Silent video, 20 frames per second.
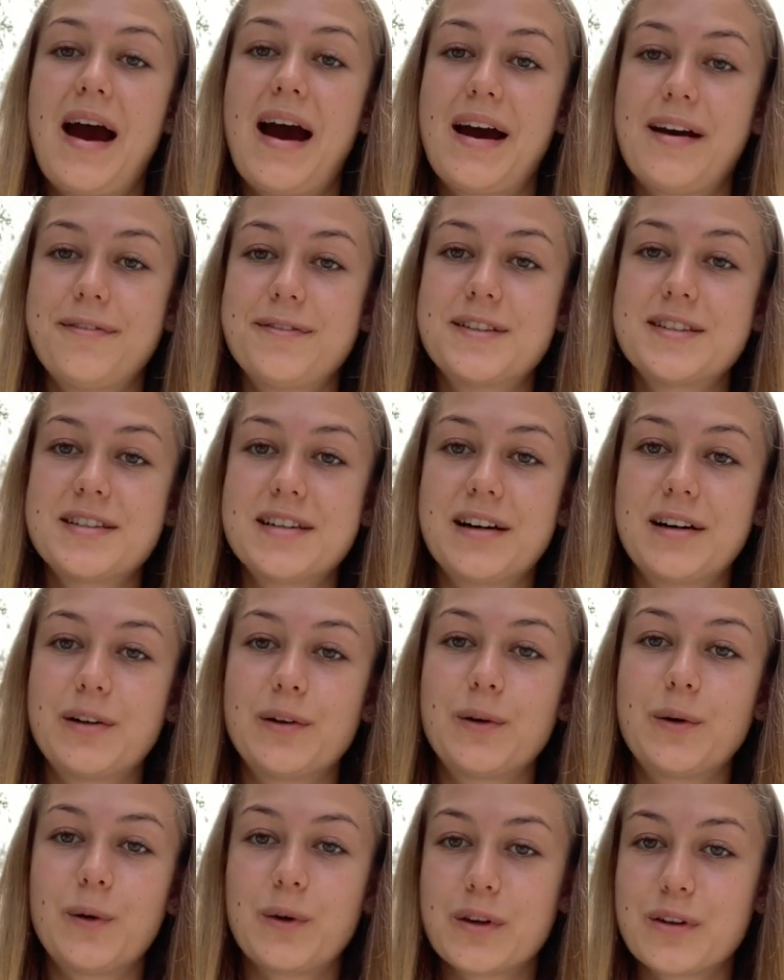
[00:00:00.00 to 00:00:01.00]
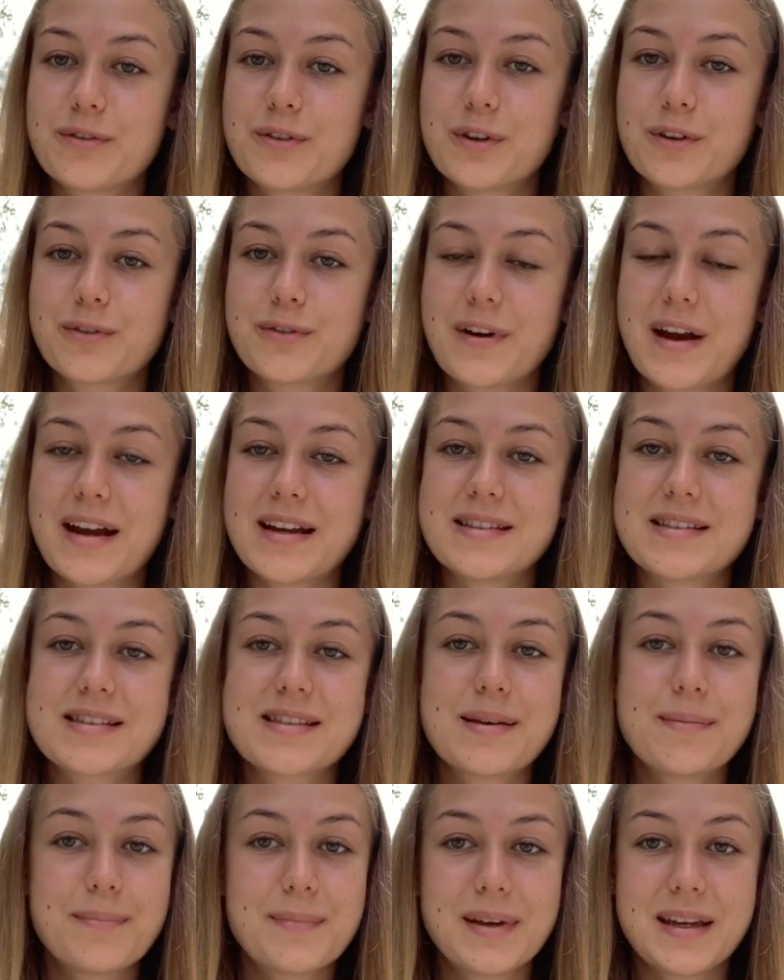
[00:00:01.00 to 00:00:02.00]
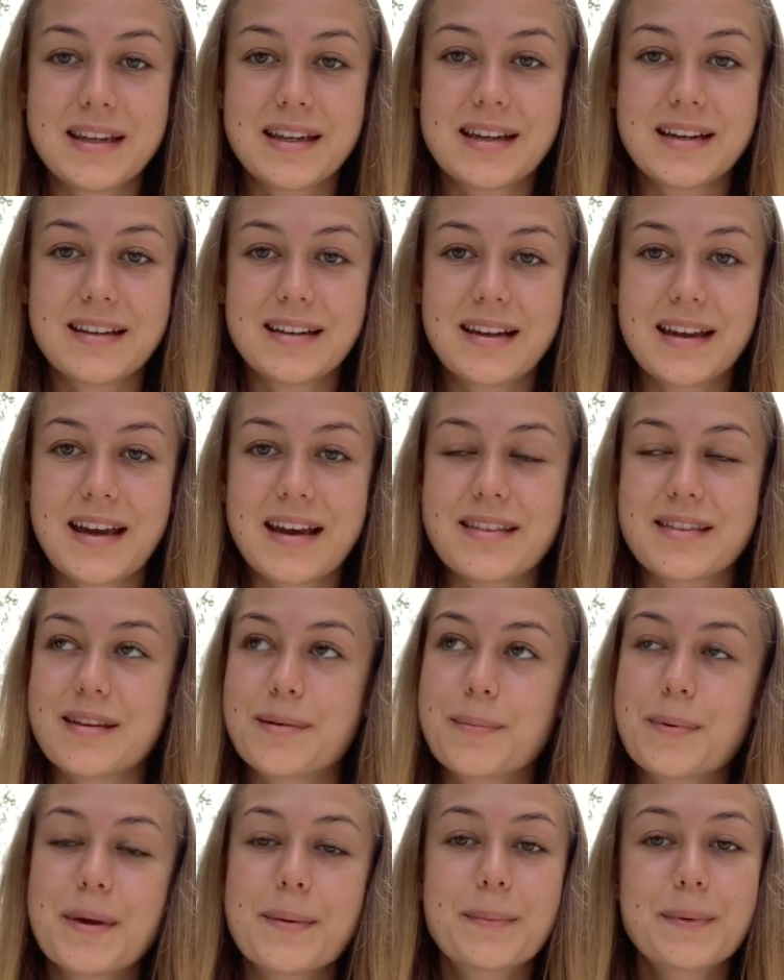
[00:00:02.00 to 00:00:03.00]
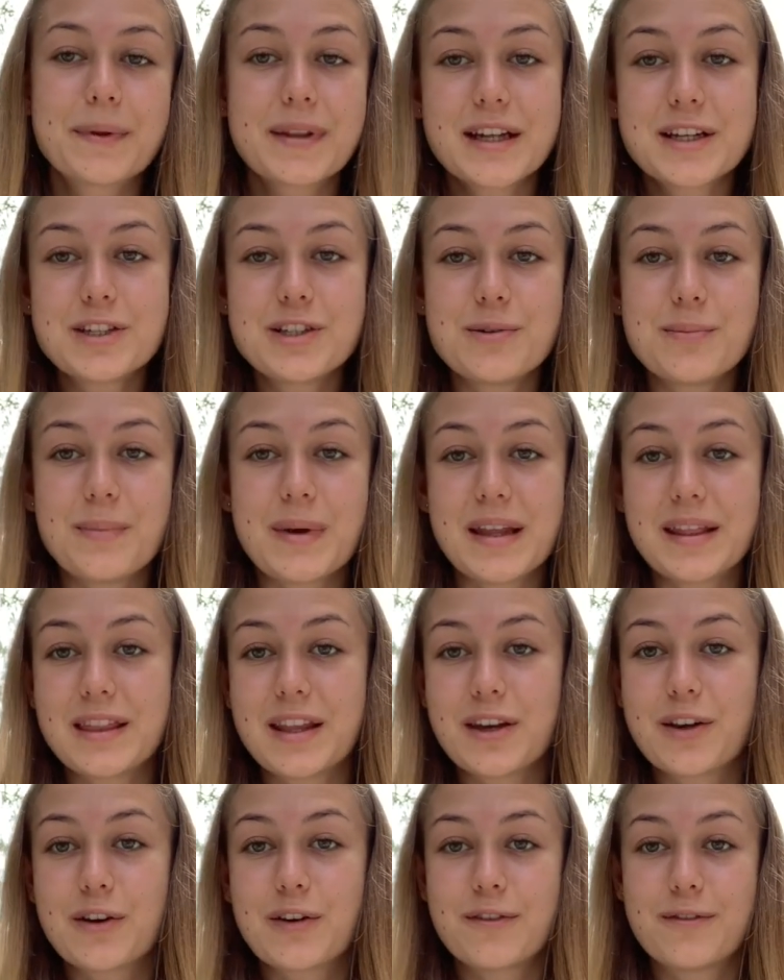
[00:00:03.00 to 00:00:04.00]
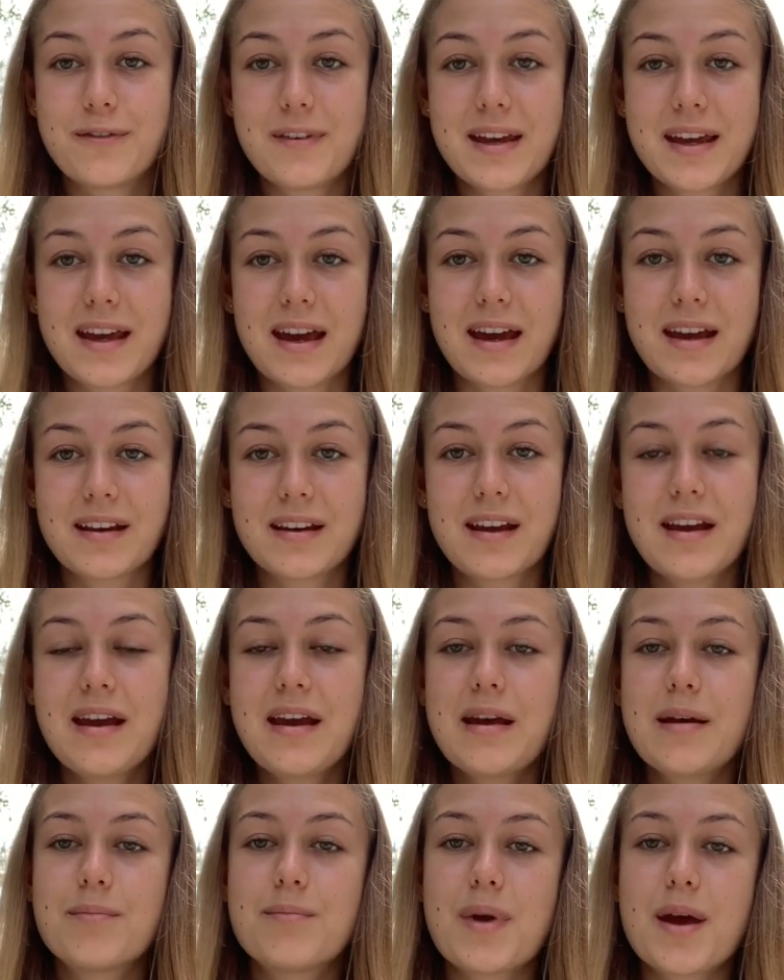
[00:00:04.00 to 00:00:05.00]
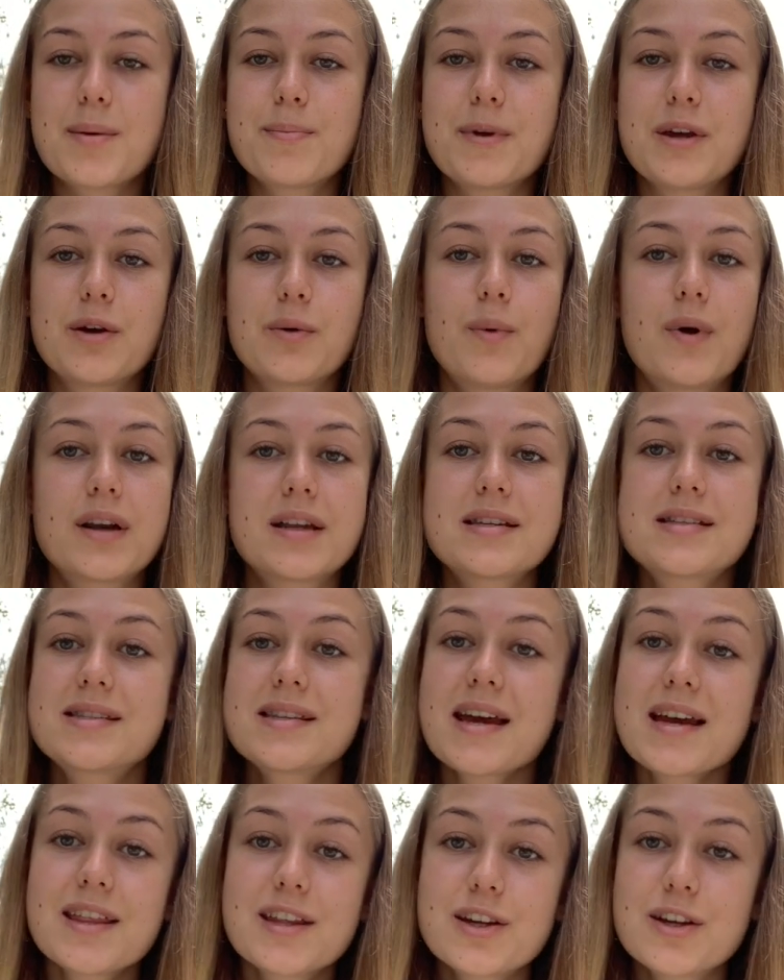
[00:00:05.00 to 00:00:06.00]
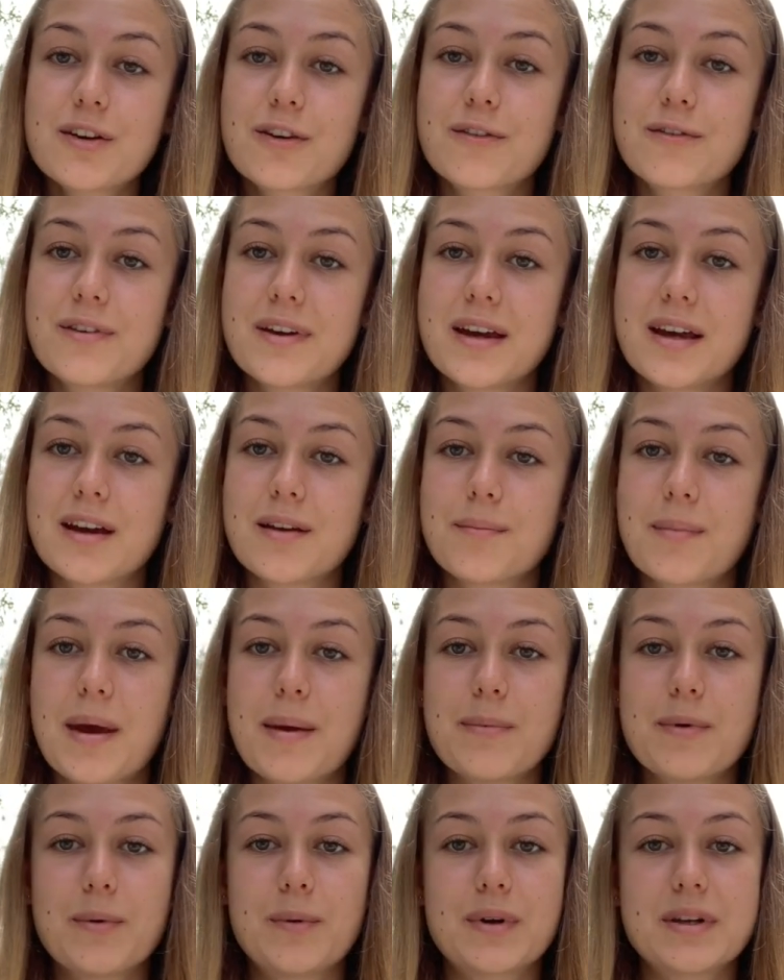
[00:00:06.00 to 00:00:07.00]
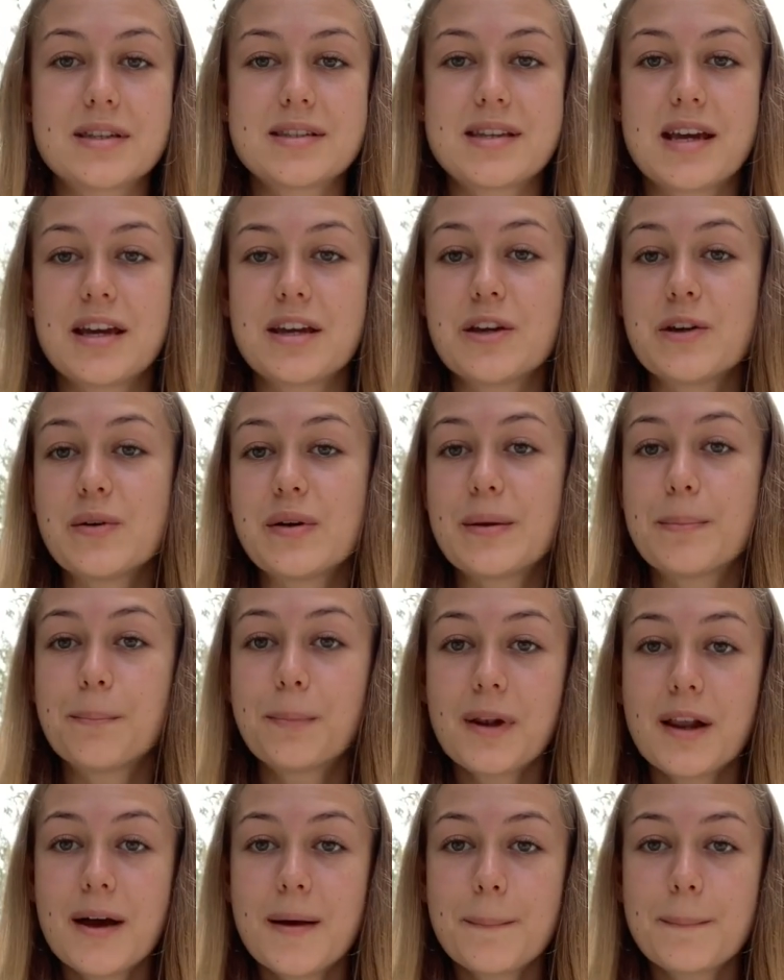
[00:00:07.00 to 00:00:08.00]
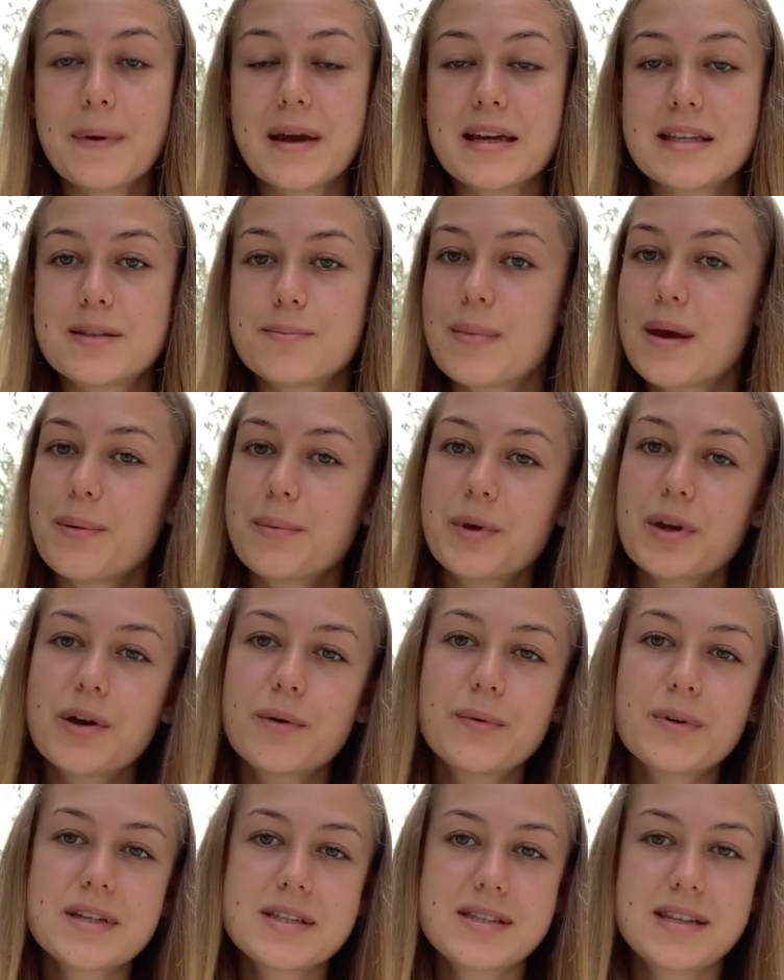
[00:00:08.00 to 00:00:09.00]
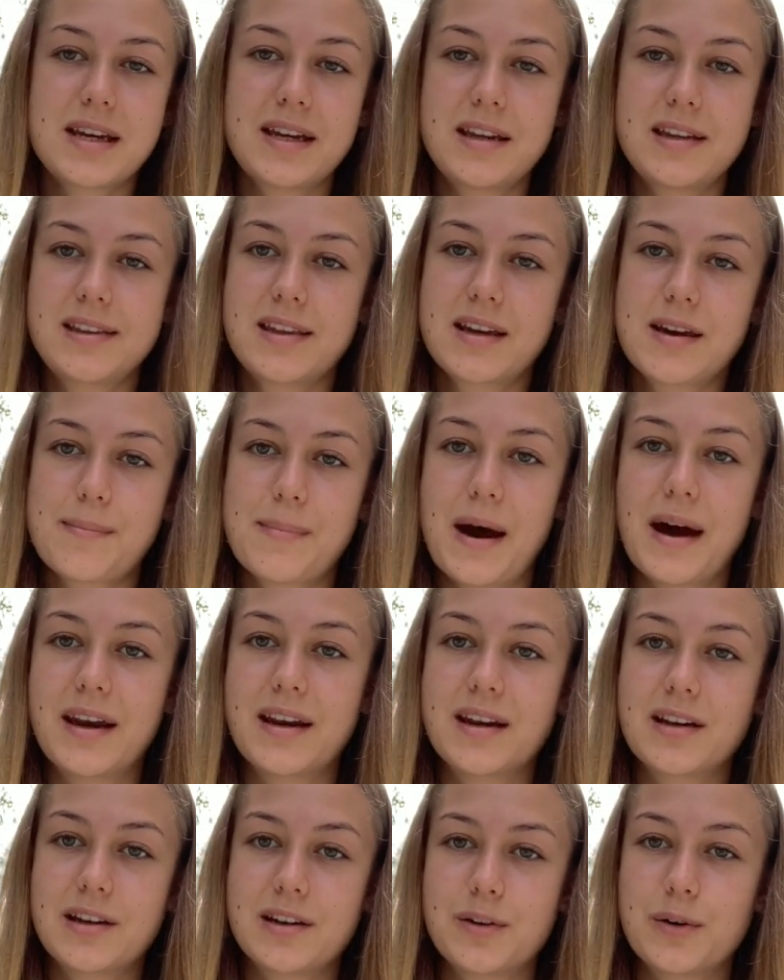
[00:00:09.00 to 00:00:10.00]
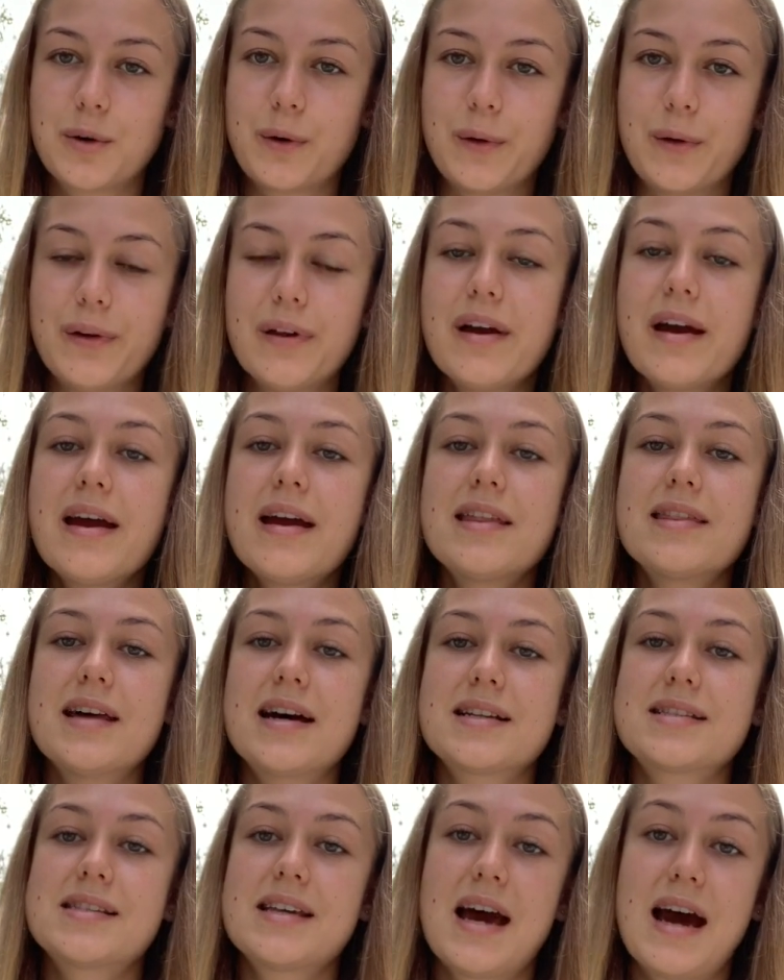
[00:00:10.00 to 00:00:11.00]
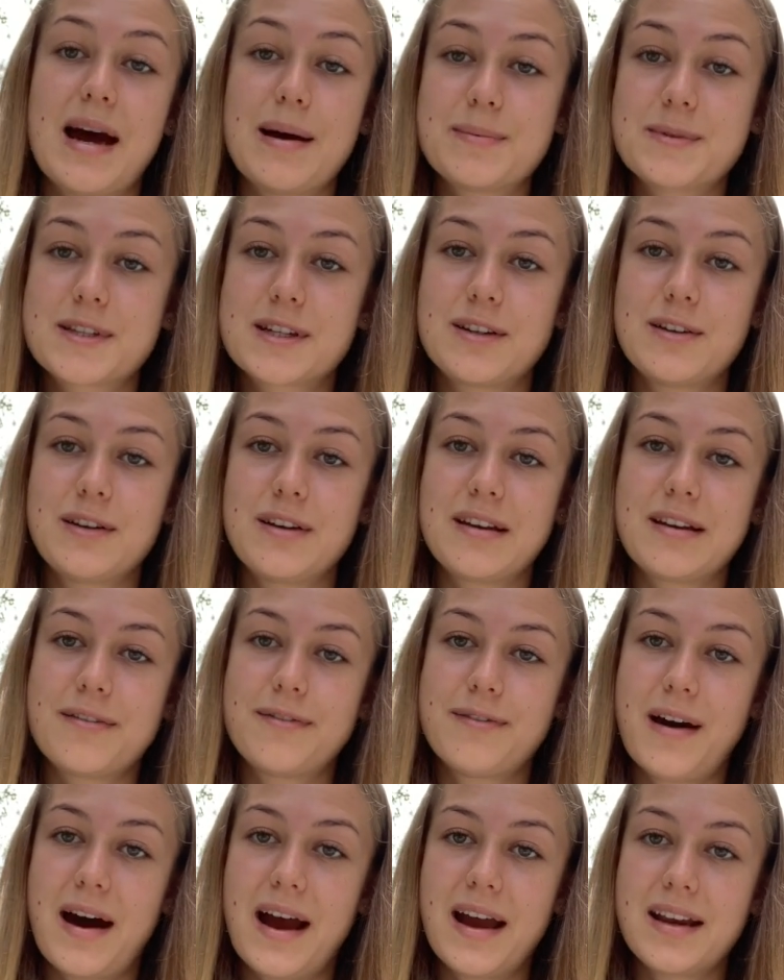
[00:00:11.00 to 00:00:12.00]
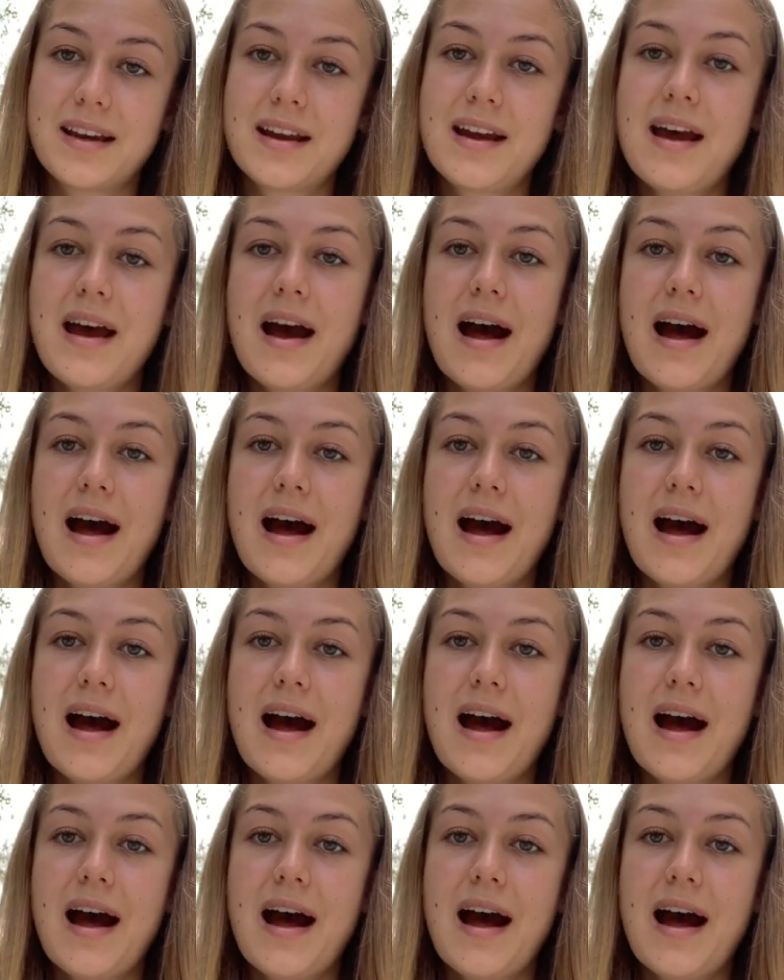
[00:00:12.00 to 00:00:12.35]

have to tell all of your friends immediately and the people that you meet that you're vegan. Maybe you want to say that you're vegan, maybe you want to say you eat plant-based, maybe you don't want to say anything about it at all. That's absolutely fine.